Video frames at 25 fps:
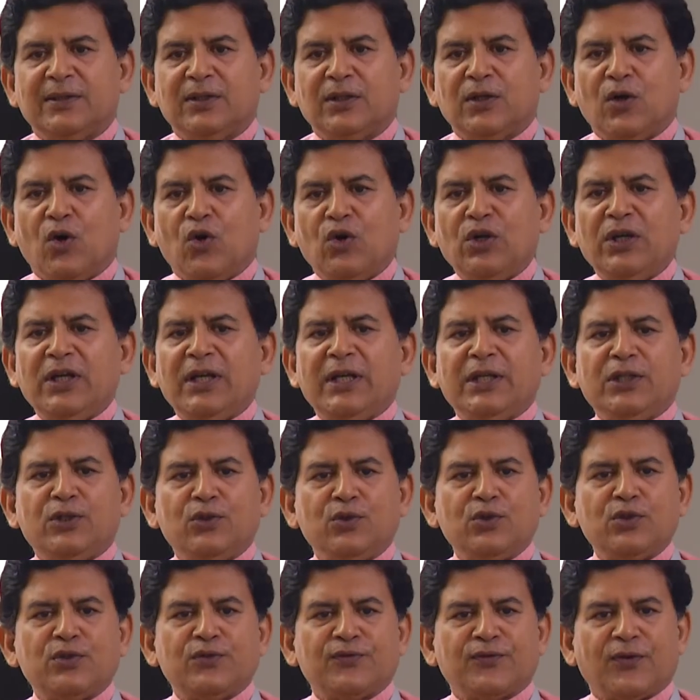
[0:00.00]
only
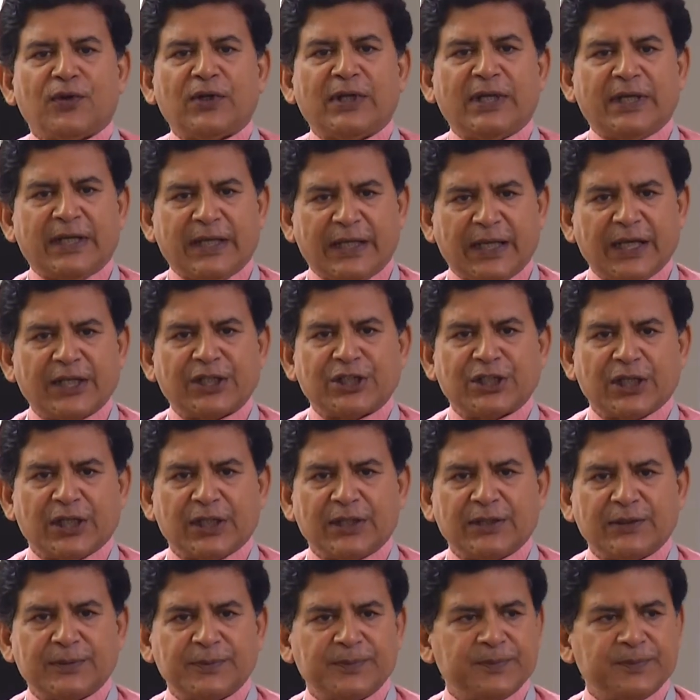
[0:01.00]
used for irrigation.